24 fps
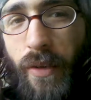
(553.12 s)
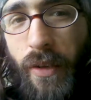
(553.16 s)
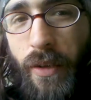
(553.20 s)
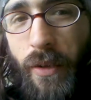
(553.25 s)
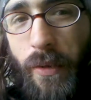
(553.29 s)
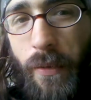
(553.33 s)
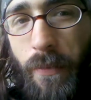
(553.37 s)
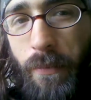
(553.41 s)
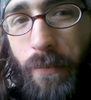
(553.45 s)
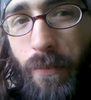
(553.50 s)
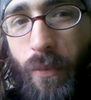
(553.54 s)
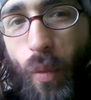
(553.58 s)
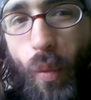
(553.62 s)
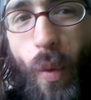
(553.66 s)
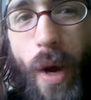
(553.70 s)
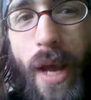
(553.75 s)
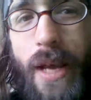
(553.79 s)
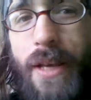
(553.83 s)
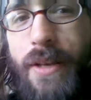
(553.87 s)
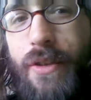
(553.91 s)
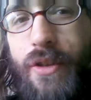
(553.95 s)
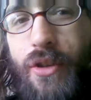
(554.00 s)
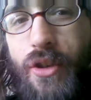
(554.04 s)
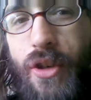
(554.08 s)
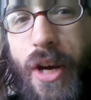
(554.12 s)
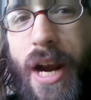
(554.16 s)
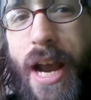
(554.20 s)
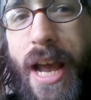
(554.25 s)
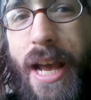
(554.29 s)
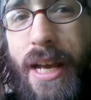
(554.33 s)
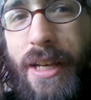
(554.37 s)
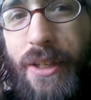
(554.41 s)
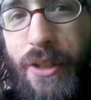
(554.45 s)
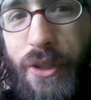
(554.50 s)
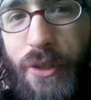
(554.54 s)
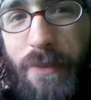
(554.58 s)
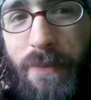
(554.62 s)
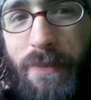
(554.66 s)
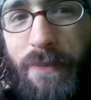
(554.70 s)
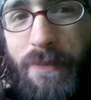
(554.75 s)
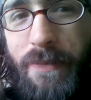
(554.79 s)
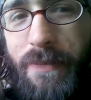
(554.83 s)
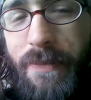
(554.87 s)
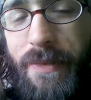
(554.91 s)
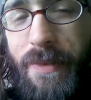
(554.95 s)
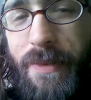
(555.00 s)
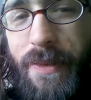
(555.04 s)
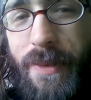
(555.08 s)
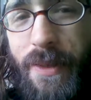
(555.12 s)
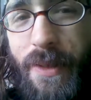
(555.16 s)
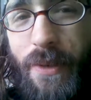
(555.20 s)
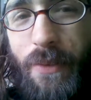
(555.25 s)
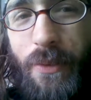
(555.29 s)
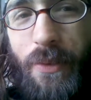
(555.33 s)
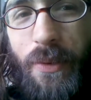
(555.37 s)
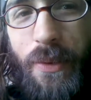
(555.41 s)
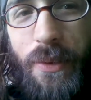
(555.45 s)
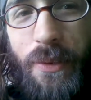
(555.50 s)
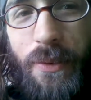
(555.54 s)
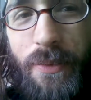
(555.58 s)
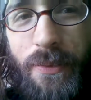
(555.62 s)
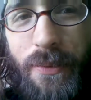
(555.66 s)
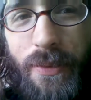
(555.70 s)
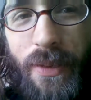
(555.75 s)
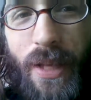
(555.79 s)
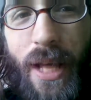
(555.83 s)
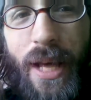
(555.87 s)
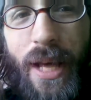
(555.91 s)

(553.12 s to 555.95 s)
over white trash, it will